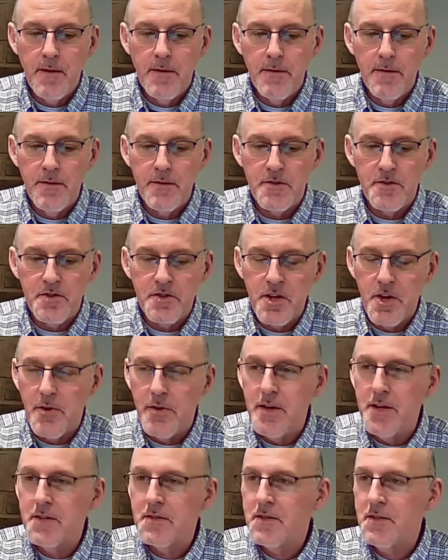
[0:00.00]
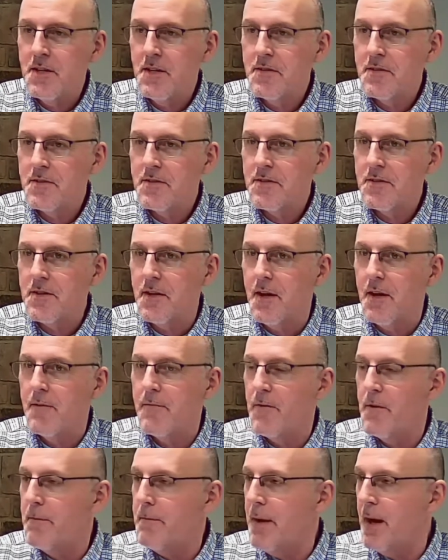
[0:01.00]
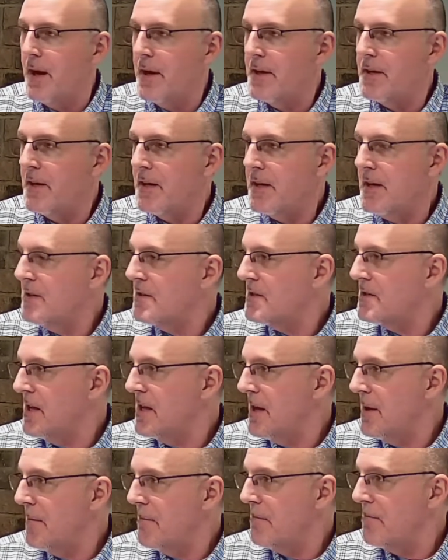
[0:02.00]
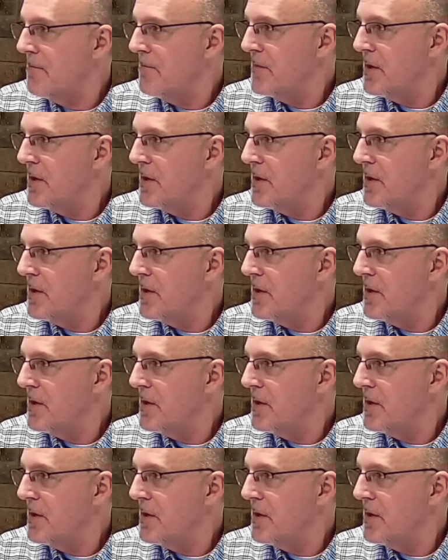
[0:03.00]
the seriousness of rebelling against him,